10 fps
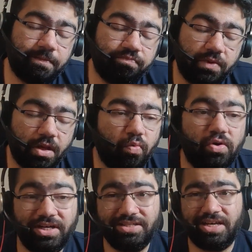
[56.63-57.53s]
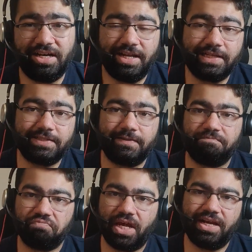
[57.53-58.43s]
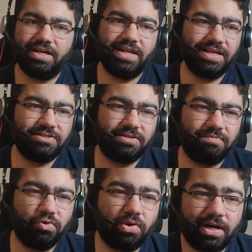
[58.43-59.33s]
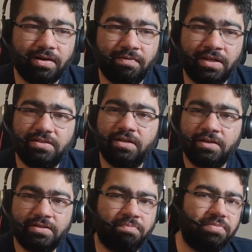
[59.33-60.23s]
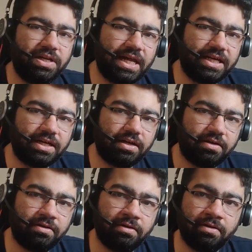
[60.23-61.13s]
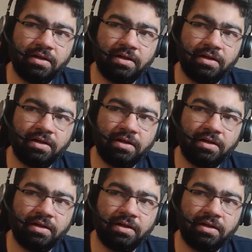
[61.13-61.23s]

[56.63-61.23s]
Now, what is an index? An index you can consider simply like a